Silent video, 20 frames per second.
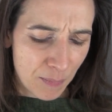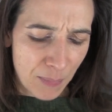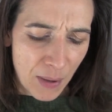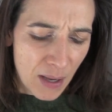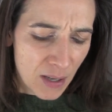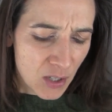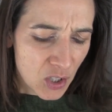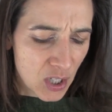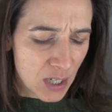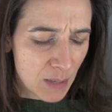
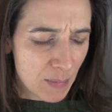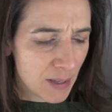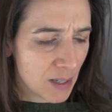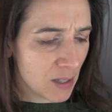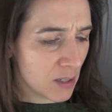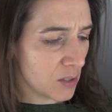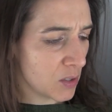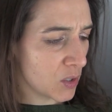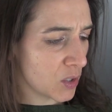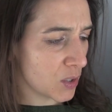Partially
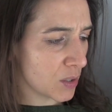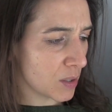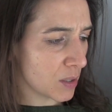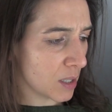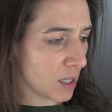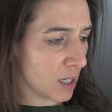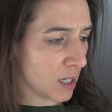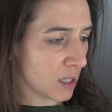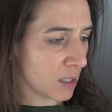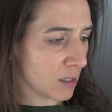because
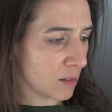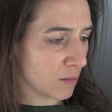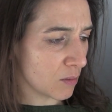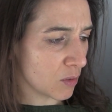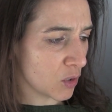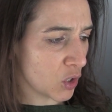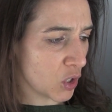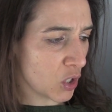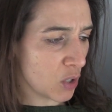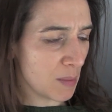
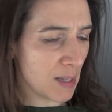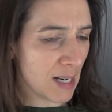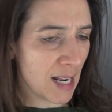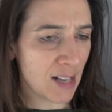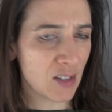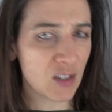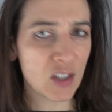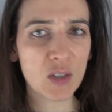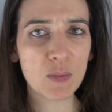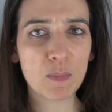Schumann
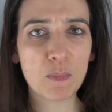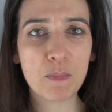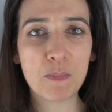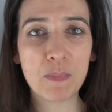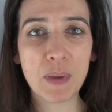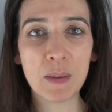has this